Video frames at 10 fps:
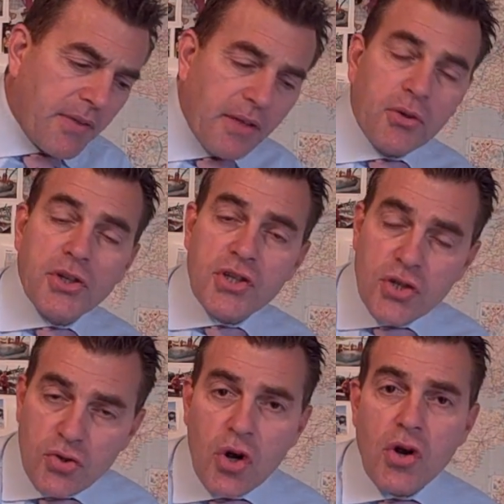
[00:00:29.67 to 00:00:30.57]
They've got a
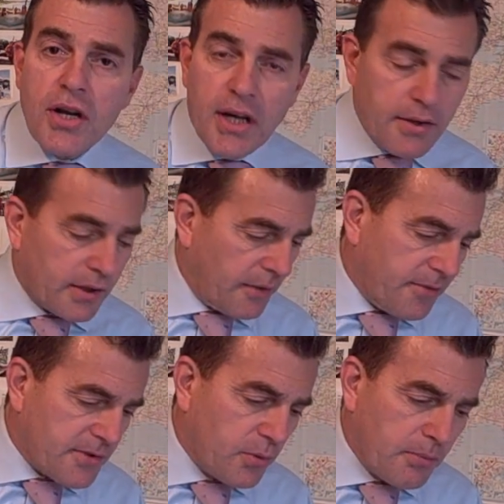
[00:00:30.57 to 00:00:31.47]
strong, okay,
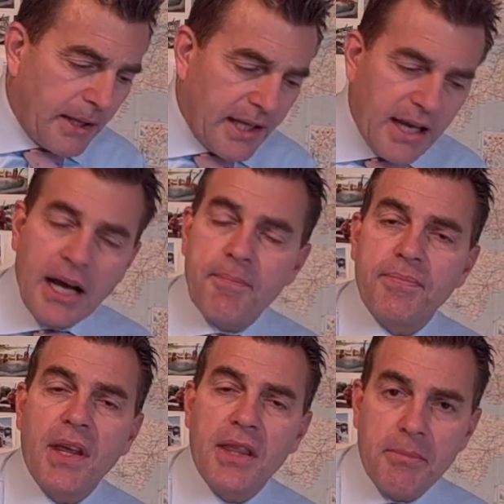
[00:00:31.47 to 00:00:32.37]
first of all, the money.
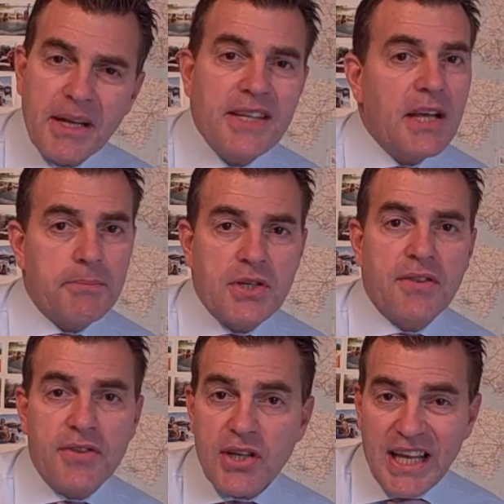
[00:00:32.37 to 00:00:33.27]
The money's up to
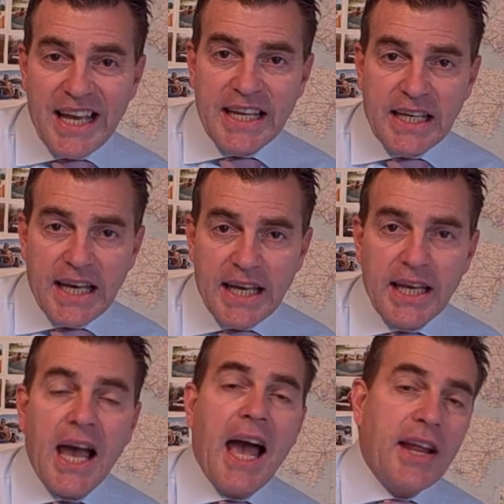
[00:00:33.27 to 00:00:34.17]

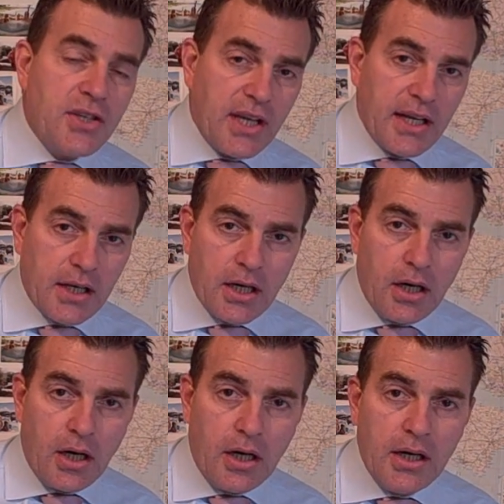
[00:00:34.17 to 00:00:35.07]
38K and you get a
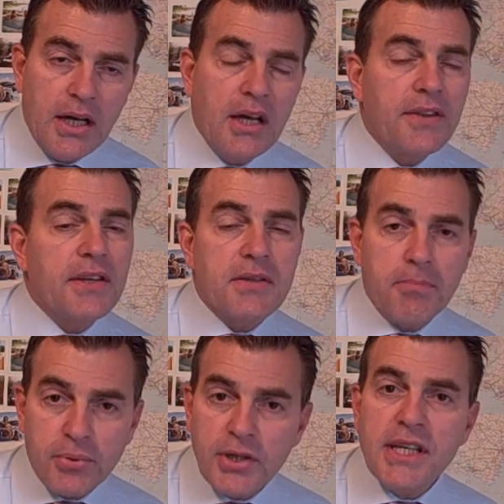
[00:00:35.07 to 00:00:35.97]
car. There's
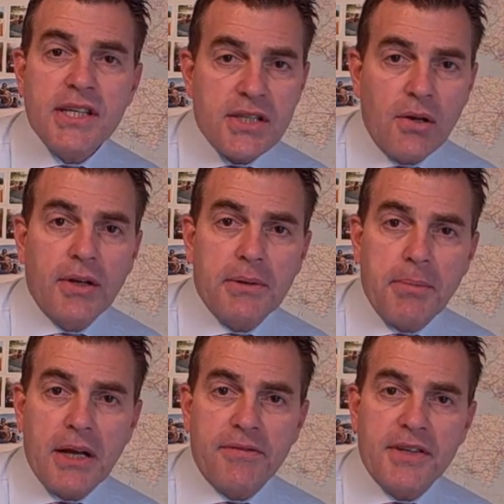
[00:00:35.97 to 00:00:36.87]
some pretty
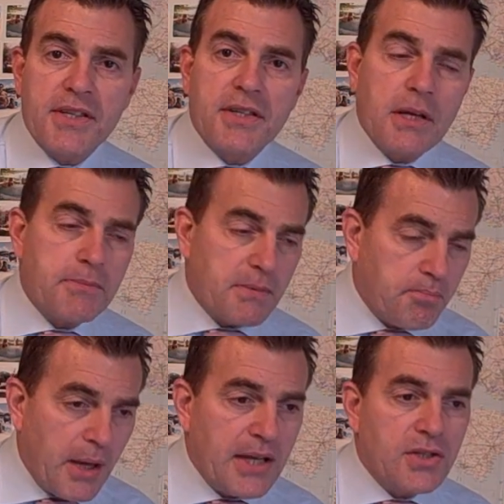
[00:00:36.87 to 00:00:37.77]
solid benefits in terms
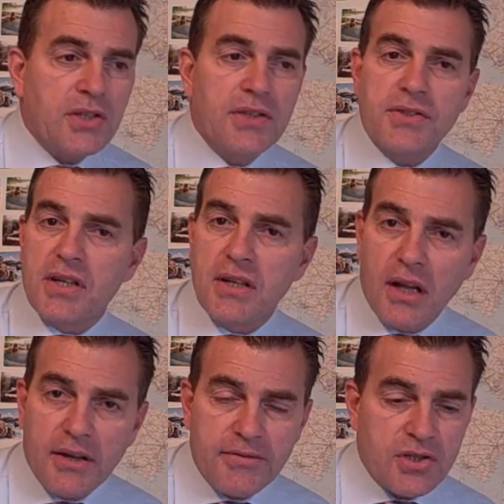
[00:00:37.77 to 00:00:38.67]
of pensions and
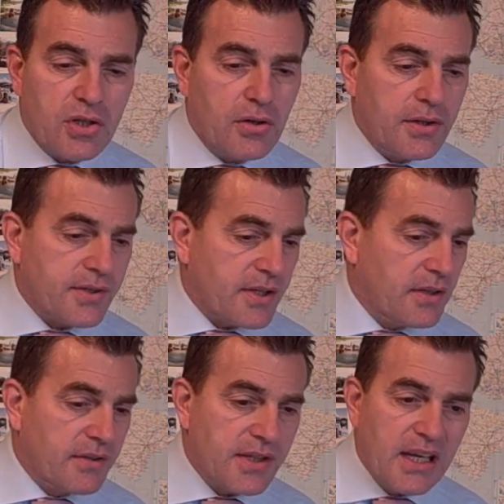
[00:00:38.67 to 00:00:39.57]
life assurance
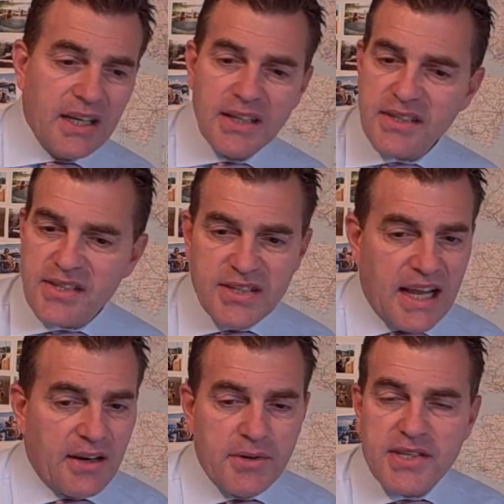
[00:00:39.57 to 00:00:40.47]
and
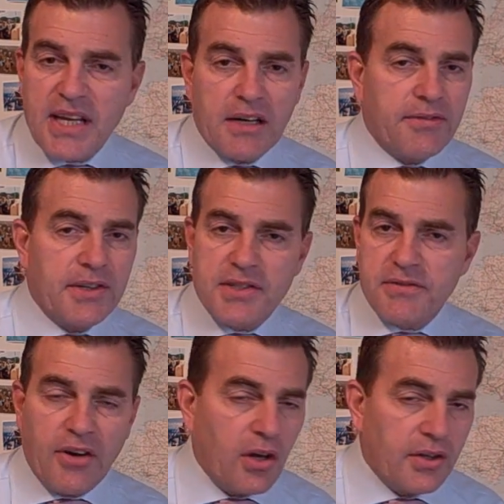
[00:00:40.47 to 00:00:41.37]
salary
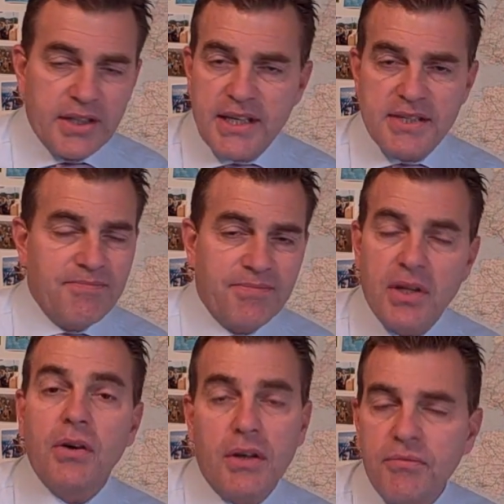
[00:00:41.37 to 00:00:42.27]
sacrifices for holidays
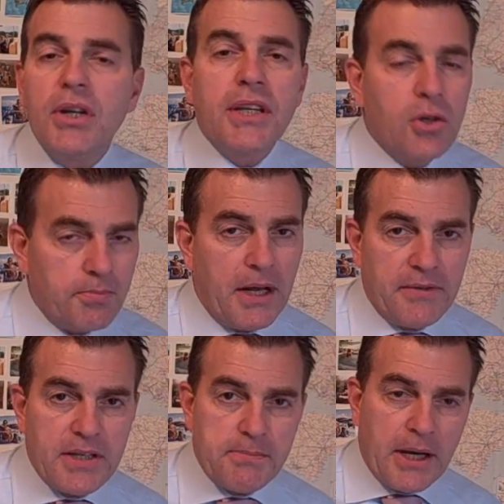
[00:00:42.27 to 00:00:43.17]
and really good
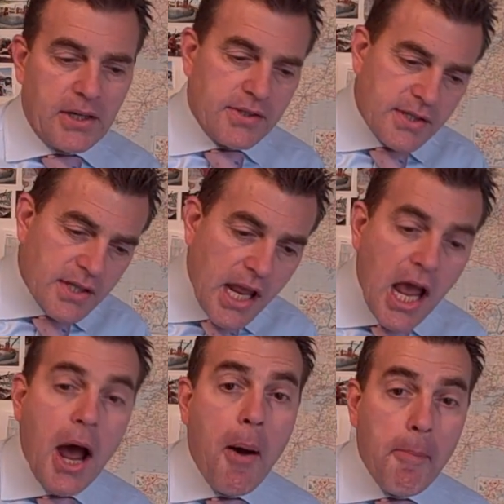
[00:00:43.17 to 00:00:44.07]
benefits packages. It's a
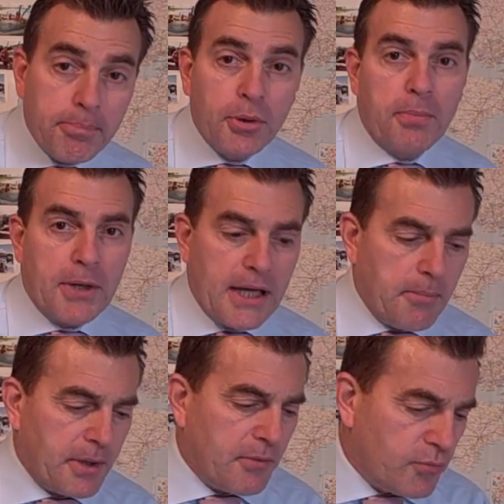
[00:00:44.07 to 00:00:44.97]
proper
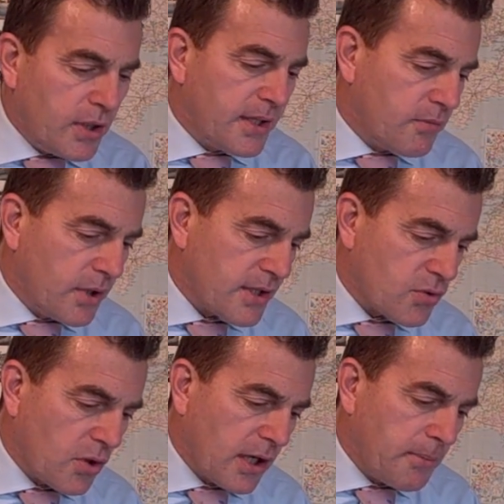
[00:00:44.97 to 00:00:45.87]
company, really, really
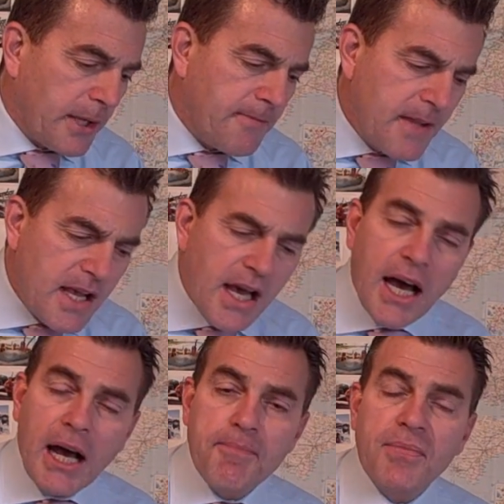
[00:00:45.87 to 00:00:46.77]
strong company.
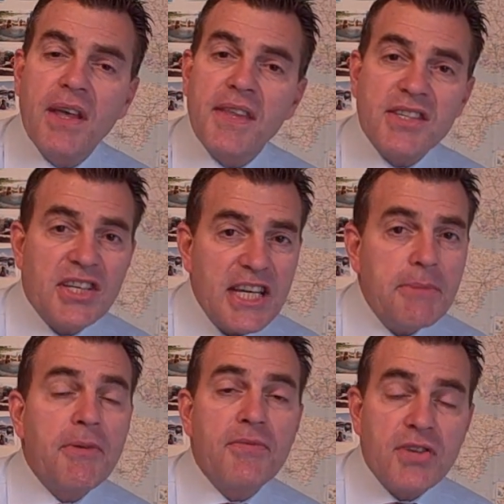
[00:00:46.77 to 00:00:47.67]
There's a
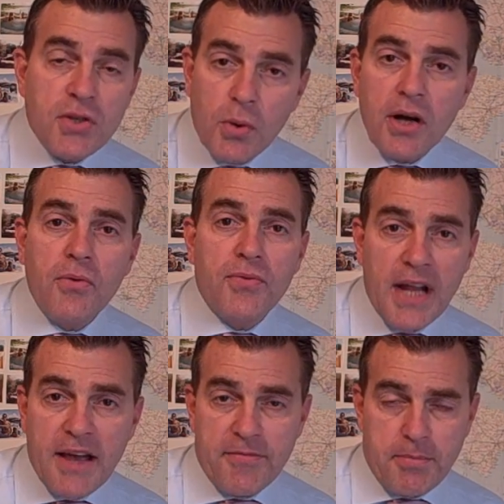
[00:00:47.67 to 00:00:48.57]
team of 12
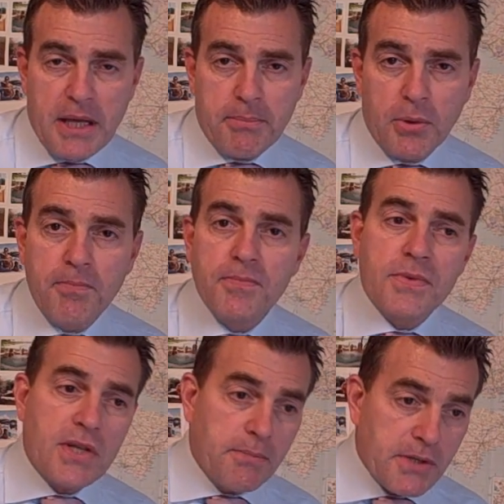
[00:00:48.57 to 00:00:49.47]
NAV people,
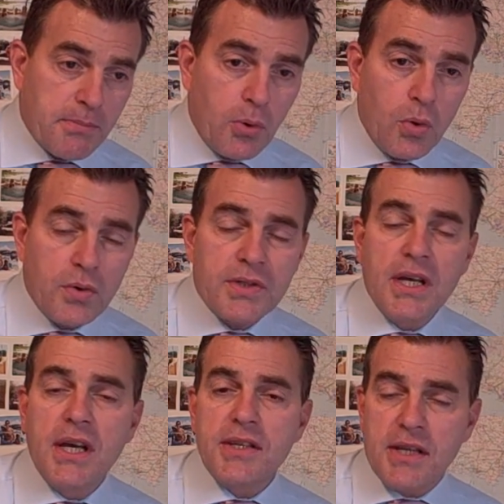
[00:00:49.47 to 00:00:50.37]
some support,
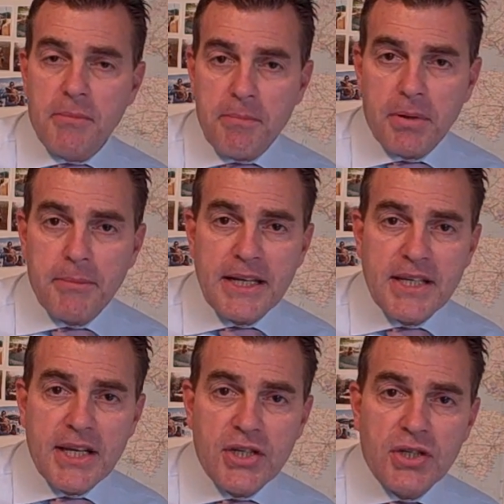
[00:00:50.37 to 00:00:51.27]
some
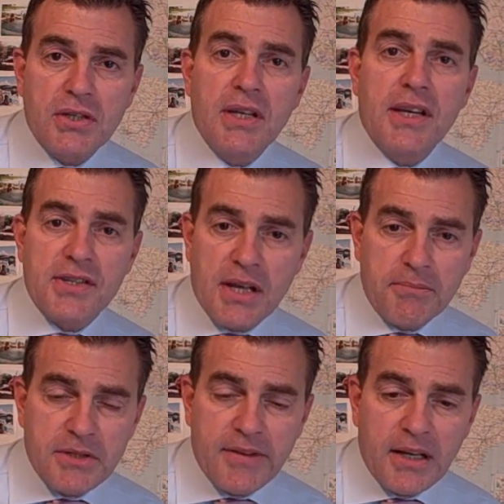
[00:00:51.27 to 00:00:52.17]
implementation,
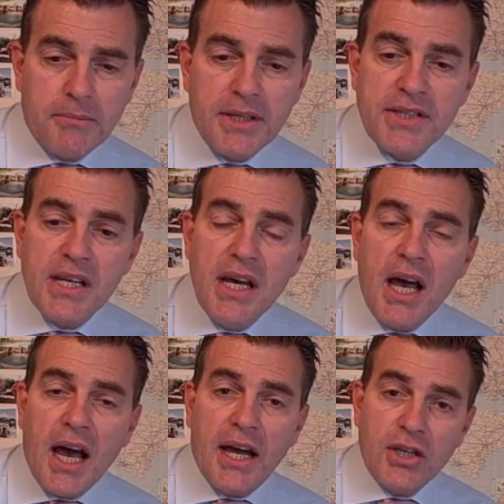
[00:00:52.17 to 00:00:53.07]
some development,
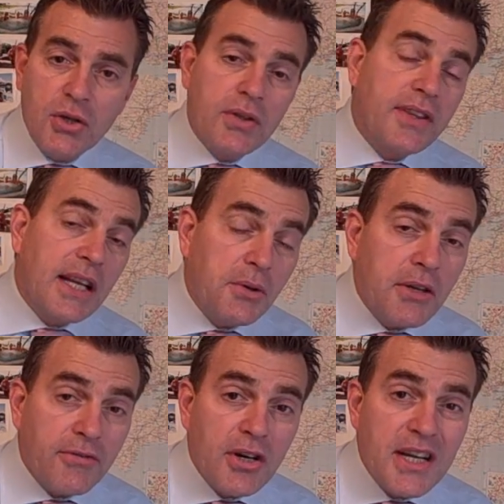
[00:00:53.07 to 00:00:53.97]
and they're
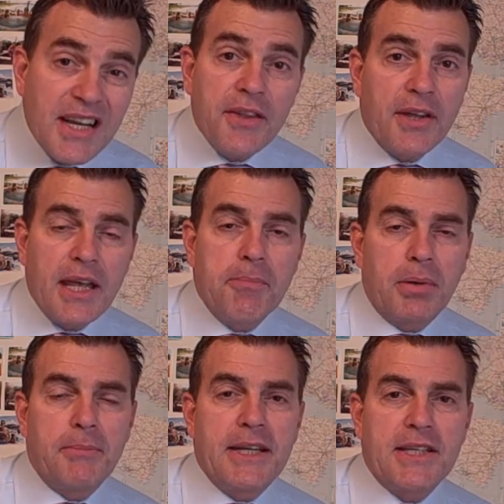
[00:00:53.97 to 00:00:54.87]
looking for another
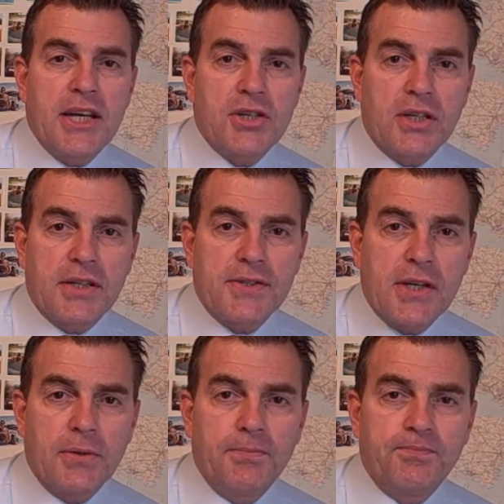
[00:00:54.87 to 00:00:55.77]
implementation
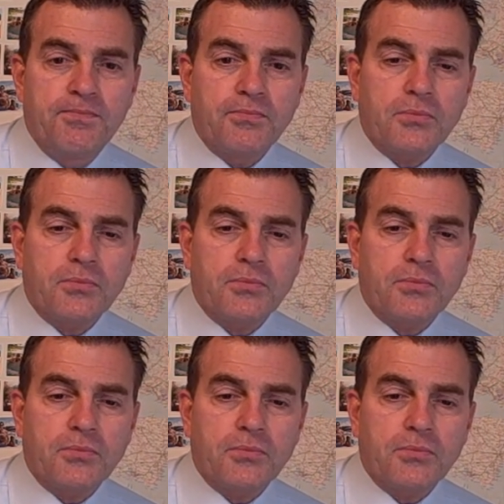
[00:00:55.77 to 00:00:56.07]
consultant.